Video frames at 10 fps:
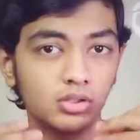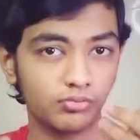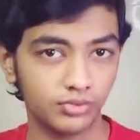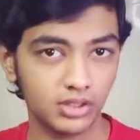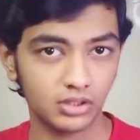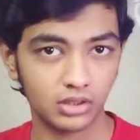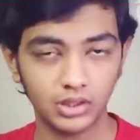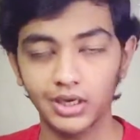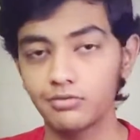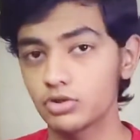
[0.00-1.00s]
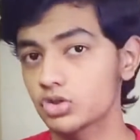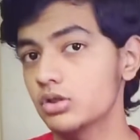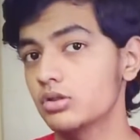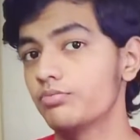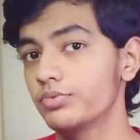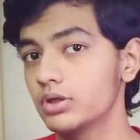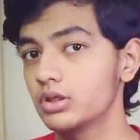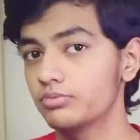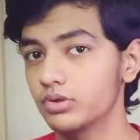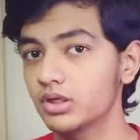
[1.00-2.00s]
the rear side, which is a
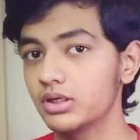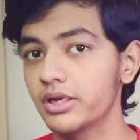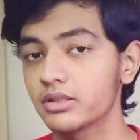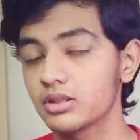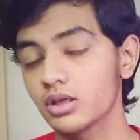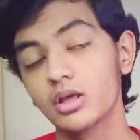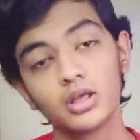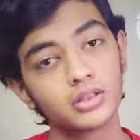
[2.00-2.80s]
really nice thing.